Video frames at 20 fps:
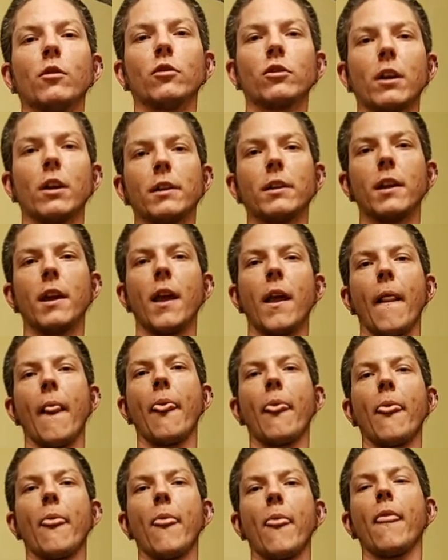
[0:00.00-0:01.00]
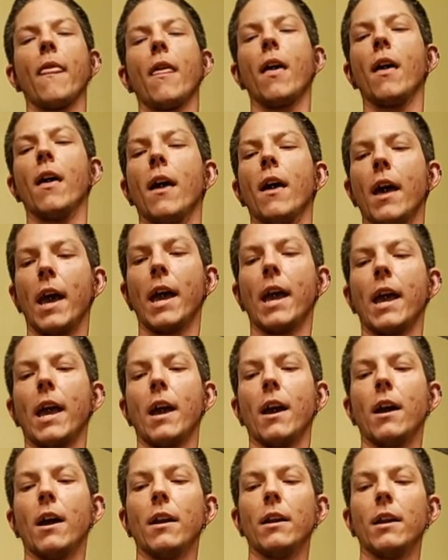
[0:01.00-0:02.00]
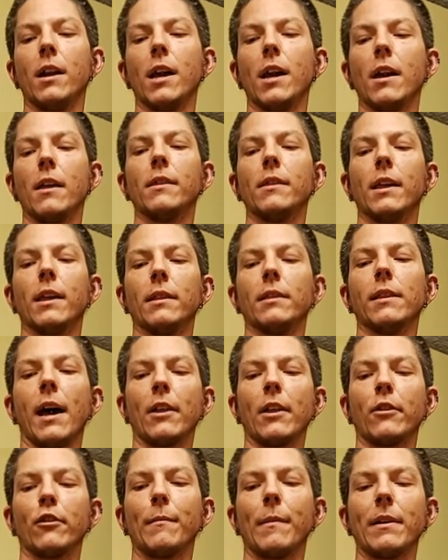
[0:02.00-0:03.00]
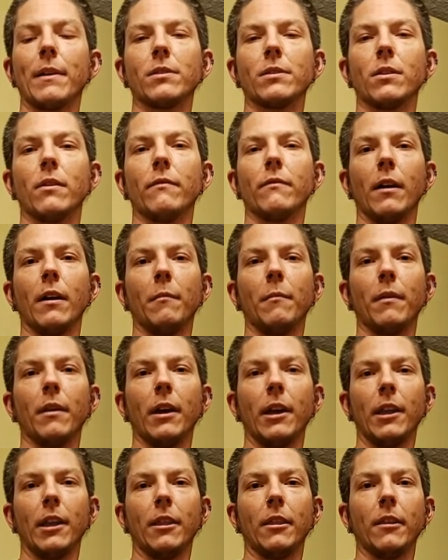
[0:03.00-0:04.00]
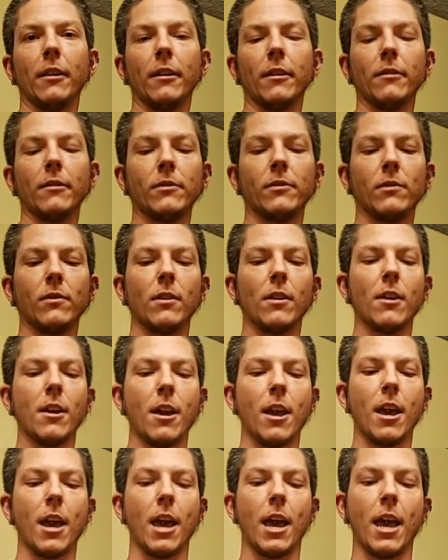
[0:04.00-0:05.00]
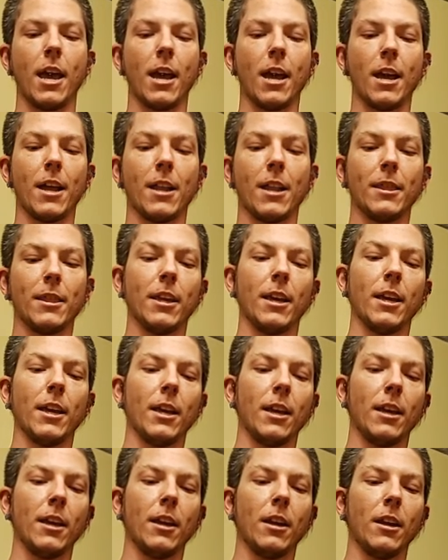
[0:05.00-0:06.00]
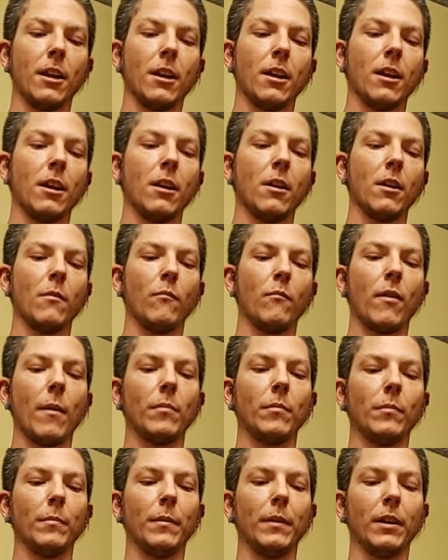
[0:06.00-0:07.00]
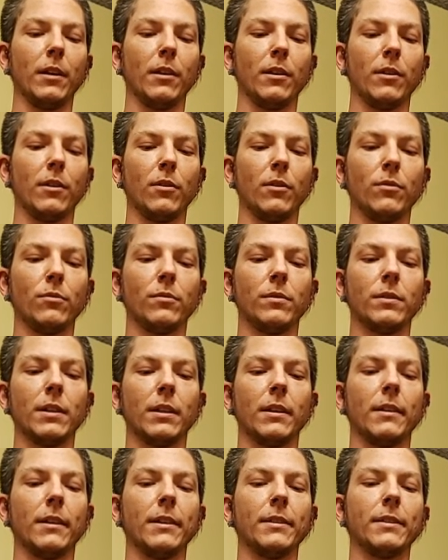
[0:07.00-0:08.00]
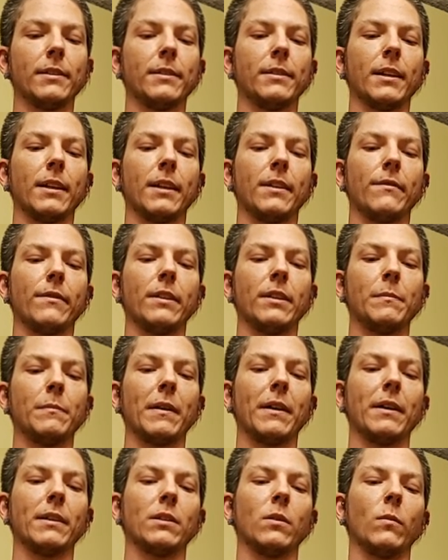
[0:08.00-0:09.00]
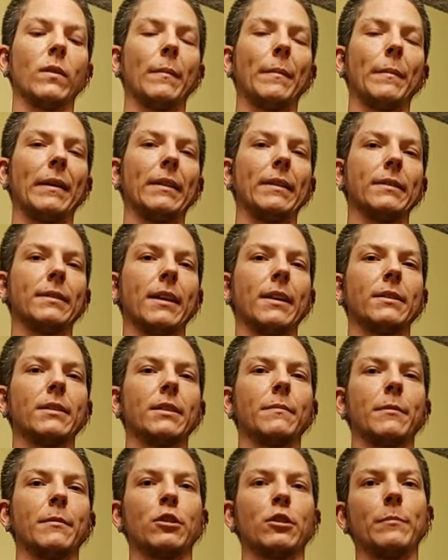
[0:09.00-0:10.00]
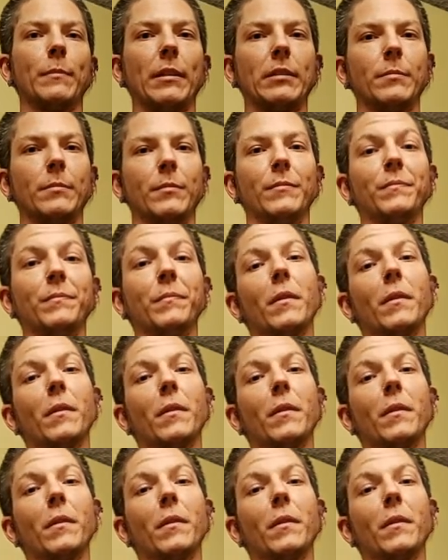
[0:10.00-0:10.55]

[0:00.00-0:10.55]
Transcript: shot day, and then lather myself up in this, and then probably use this instead of this because I want to make this last as much as possible.